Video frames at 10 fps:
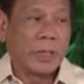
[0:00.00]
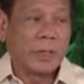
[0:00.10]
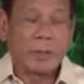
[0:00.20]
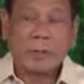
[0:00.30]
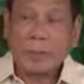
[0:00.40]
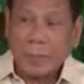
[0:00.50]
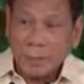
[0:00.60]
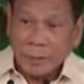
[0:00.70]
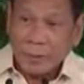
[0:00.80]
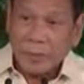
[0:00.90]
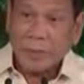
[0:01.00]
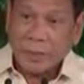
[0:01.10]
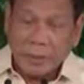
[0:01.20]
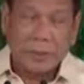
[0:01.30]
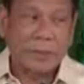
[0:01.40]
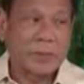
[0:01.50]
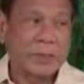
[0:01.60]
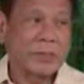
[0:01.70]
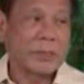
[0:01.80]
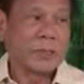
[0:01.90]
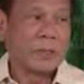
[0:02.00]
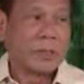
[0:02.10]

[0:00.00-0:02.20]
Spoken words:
in our country's leaders,